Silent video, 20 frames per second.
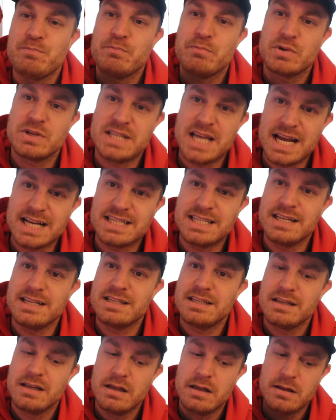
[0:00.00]
Protect
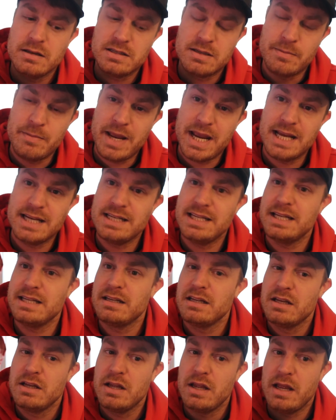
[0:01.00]
it, demand
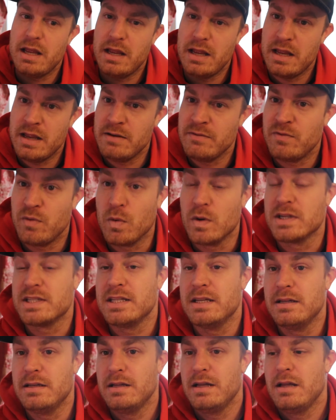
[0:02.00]
it,
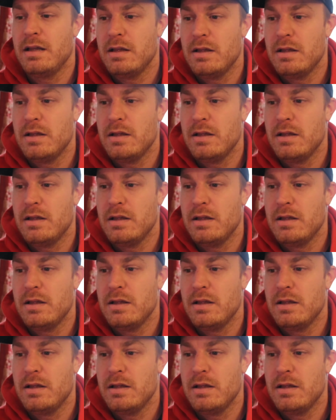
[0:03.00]
enforce it.